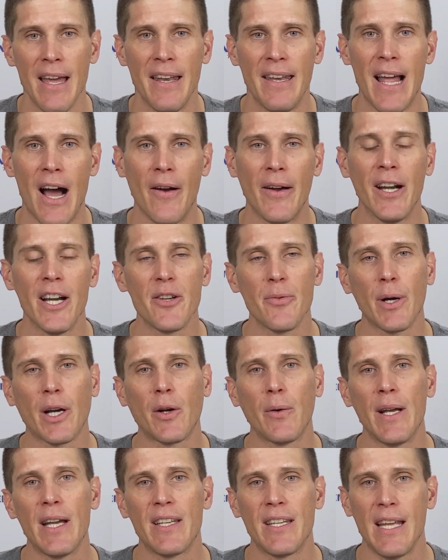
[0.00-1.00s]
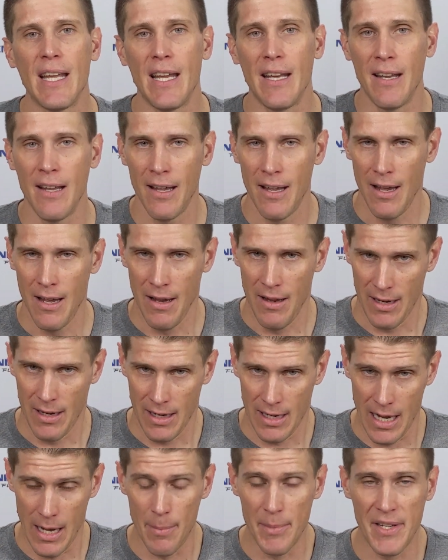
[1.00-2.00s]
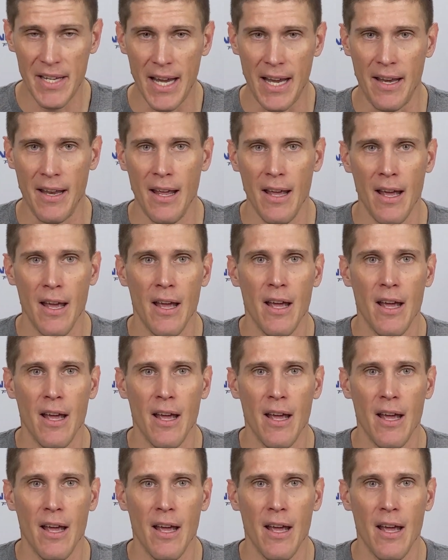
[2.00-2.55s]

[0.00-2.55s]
Now, here's where creatine comes in.